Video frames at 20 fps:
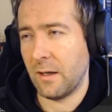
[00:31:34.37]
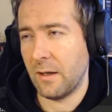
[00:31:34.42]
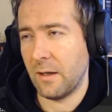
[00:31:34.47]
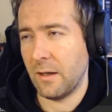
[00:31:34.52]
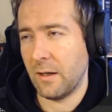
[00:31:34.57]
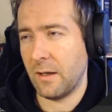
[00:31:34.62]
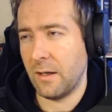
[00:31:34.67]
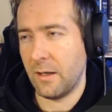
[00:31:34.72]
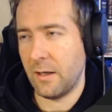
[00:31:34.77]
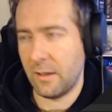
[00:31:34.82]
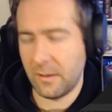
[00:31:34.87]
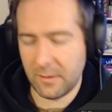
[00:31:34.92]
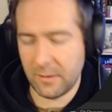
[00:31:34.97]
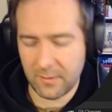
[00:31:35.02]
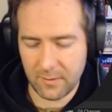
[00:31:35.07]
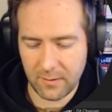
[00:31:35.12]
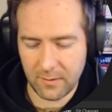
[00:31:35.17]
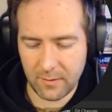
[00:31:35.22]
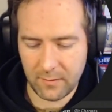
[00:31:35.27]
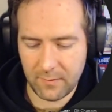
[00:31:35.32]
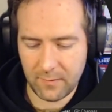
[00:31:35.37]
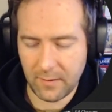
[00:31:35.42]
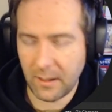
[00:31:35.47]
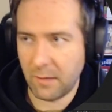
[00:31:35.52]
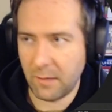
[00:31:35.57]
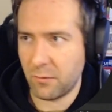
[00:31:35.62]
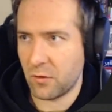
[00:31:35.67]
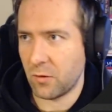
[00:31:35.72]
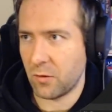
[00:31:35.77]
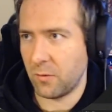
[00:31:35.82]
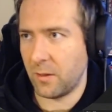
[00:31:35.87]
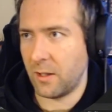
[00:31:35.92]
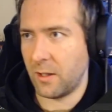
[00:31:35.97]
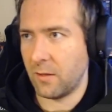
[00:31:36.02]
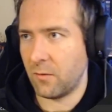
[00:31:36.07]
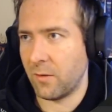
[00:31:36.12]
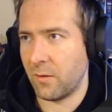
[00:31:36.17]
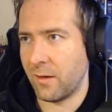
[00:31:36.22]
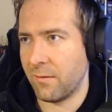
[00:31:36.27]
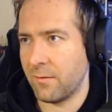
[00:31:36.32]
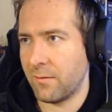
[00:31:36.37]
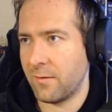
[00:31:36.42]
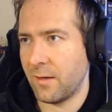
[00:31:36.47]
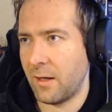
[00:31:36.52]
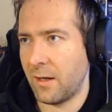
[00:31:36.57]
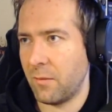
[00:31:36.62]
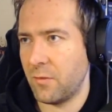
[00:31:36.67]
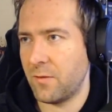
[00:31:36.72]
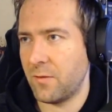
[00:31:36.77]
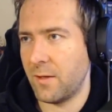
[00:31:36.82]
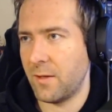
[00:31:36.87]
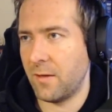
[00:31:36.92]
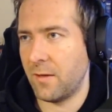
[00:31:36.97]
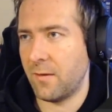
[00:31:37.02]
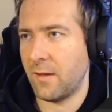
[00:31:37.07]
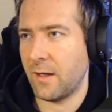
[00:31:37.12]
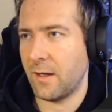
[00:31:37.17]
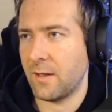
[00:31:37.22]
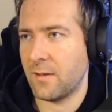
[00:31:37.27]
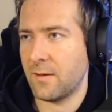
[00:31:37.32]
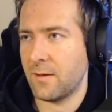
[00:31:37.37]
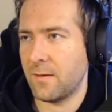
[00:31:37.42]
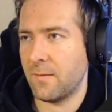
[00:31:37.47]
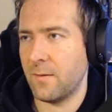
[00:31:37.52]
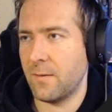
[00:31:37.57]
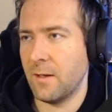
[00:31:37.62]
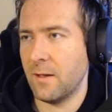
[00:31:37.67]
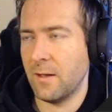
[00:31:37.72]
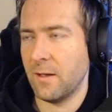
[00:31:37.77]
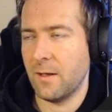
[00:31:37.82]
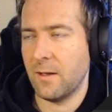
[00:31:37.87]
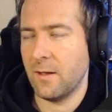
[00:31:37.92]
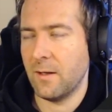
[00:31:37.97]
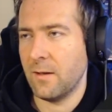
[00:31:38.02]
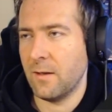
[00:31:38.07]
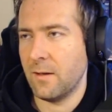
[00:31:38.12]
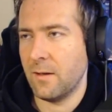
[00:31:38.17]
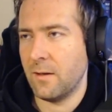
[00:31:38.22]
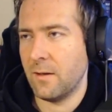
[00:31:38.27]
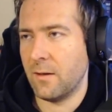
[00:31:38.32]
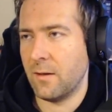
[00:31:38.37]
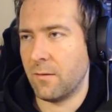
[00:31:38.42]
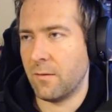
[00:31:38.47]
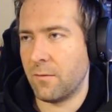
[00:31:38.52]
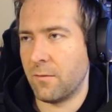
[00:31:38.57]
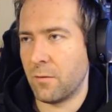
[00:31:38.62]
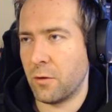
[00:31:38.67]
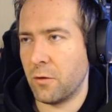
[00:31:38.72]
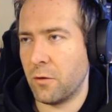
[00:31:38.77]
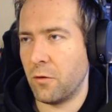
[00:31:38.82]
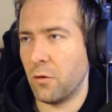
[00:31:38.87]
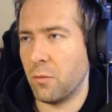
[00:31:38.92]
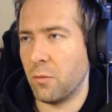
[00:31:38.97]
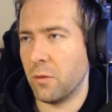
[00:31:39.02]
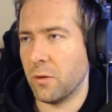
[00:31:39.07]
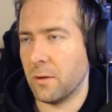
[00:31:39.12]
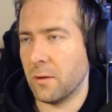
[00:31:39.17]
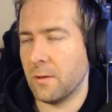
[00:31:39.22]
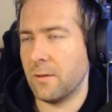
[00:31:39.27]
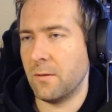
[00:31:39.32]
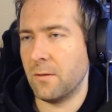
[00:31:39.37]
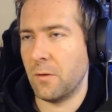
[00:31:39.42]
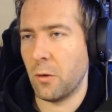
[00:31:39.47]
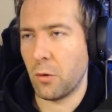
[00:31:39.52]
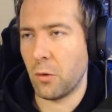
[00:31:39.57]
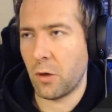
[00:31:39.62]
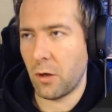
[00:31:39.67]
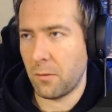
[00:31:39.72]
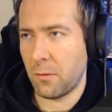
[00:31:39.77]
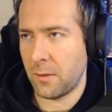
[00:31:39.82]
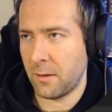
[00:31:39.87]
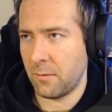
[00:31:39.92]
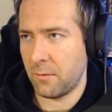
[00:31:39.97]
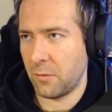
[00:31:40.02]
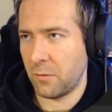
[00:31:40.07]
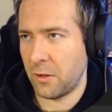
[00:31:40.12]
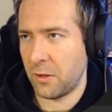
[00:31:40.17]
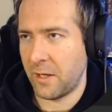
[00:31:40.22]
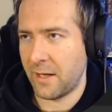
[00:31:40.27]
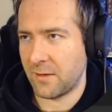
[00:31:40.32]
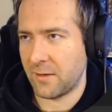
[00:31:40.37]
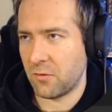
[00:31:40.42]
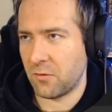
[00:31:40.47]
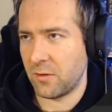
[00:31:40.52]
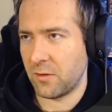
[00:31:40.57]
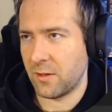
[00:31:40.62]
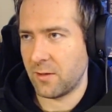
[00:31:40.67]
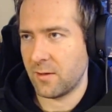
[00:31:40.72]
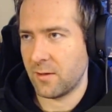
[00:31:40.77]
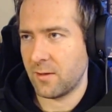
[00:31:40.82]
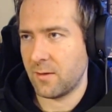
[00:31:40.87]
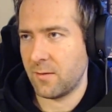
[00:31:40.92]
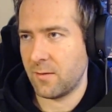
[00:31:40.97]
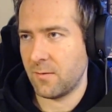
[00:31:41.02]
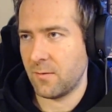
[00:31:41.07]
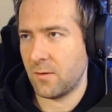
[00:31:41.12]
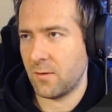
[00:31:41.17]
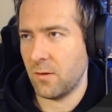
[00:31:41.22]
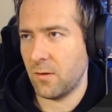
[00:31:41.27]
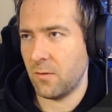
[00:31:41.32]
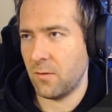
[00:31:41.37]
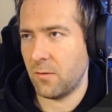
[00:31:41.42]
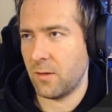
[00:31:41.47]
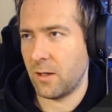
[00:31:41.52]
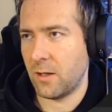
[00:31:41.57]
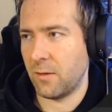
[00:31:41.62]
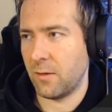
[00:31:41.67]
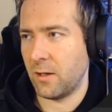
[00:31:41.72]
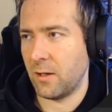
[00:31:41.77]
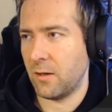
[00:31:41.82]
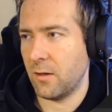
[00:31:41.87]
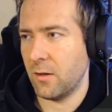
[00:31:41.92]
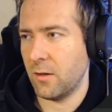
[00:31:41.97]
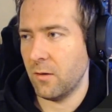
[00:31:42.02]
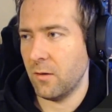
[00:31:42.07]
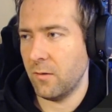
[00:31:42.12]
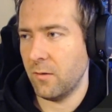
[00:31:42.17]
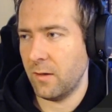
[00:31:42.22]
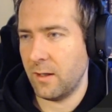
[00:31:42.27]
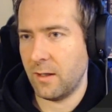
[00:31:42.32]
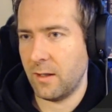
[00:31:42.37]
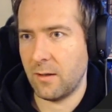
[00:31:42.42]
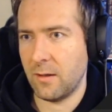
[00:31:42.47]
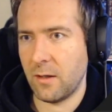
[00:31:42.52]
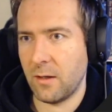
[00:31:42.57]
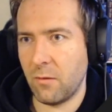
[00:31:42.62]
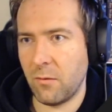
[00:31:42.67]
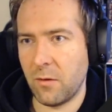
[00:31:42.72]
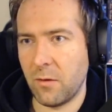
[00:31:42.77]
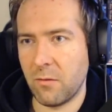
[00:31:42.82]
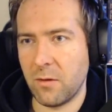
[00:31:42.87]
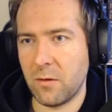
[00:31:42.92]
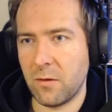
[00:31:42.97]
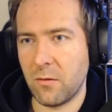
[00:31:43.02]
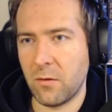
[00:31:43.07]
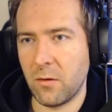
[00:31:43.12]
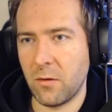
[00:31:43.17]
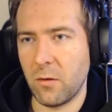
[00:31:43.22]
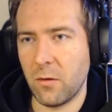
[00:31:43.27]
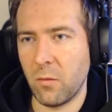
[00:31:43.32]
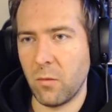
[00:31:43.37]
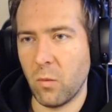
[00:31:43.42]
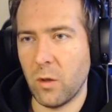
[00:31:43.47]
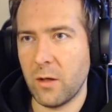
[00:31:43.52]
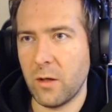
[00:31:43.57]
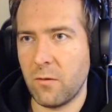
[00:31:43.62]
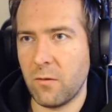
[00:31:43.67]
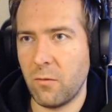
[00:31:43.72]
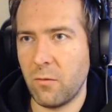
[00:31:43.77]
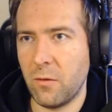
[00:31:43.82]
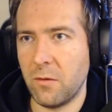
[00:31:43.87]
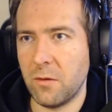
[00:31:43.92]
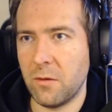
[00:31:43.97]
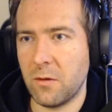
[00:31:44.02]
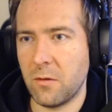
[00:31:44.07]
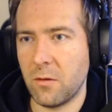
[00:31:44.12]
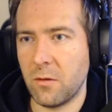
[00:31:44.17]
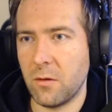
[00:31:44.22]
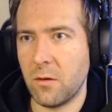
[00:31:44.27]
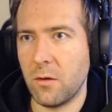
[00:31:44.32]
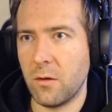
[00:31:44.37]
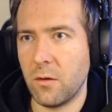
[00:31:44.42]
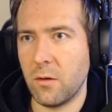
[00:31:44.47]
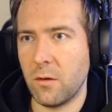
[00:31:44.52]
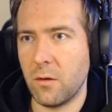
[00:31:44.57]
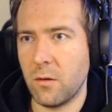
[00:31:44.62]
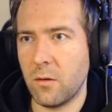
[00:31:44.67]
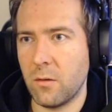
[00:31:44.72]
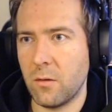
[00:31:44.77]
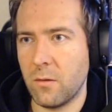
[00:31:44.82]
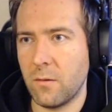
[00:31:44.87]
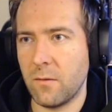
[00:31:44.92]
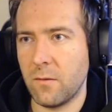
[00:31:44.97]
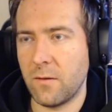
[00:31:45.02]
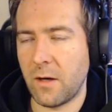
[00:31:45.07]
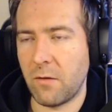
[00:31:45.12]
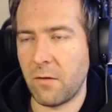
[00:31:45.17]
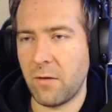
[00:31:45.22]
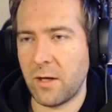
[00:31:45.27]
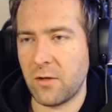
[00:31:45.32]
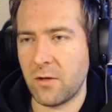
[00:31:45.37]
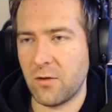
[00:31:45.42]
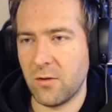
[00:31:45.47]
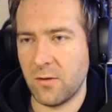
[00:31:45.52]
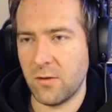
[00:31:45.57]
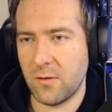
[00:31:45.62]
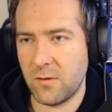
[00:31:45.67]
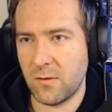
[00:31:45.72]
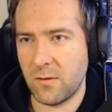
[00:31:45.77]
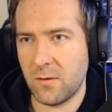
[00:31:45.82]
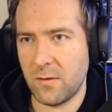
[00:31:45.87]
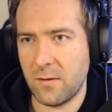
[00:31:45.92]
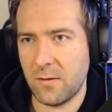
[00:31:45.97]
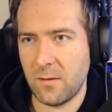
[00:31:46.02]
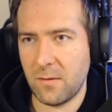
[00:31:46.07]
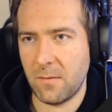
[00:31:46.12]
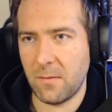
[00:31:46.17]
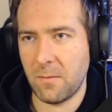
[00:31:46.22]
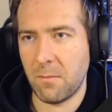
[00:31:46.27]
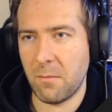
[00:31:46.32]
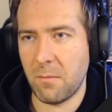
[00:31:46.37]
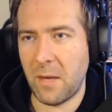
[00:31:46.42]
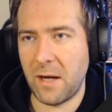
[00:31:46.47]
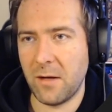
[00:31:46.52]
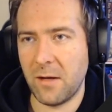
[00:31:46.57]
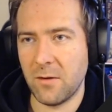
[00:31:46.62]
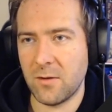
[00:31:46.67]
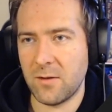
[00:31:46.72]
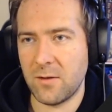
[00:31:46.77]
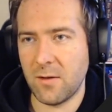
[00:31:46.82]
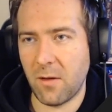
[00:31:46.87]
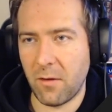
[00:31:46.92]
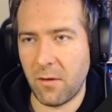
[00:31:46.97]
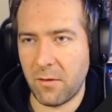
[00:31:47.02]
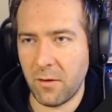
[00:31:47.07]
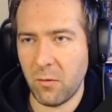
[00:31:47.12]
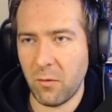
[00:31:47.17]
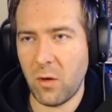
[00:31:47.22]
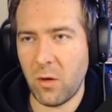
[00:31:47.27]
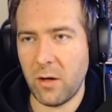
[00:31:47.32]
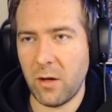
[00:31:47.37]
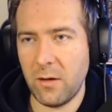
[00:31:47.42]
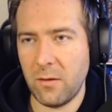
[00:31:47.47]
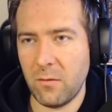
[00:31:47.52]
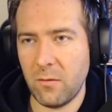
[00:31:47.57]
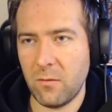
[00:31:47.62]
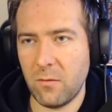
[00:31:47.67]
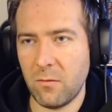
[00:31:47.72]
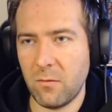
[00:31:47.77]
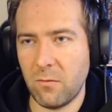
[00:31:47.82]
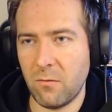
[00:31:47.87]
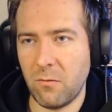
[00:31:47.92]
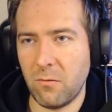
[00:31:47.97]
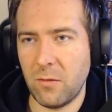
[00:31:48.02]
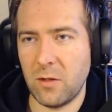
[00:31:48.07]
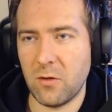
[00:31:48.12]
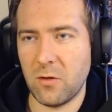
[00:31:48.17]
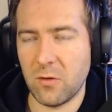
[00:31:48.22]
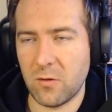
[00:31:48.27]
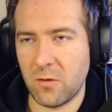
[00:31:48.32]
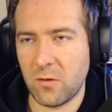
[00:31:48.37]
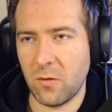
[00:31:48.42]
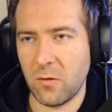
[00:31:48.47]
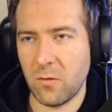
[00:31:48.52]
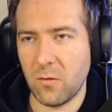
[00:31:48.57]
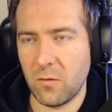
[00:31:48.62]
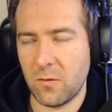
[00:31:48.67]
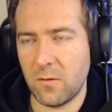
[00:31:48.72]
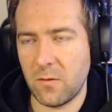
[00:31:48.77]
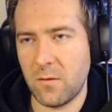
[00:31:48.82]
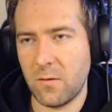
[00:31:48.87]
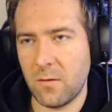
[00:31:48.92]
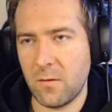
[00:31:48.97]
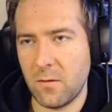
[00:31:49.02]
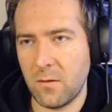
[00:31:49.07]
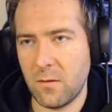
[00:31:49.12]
And it's a type, so we need to have type syntax. For a tuple, no comma, but asterisks. So there we go, and then we return what? We return directions minus the one we just used.